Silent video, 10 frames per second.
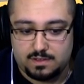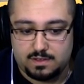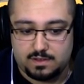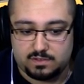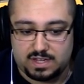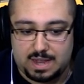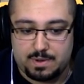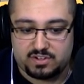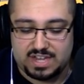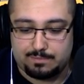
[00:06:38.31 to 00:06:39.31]
I was like, I
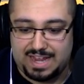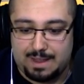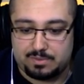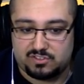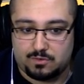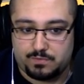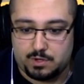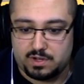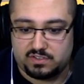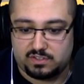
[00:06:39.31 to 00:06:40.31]
better stop tapping so
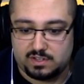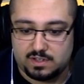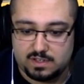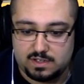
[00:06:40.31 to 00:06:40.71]
furiously.